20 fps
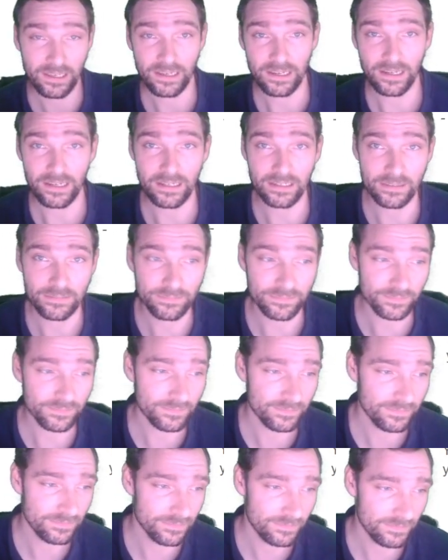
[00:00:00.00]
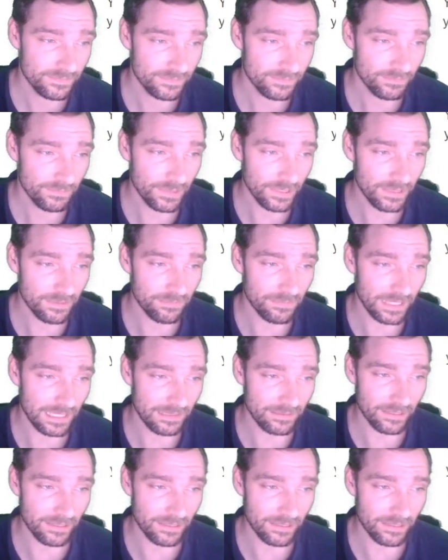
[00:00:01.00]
Um, but it might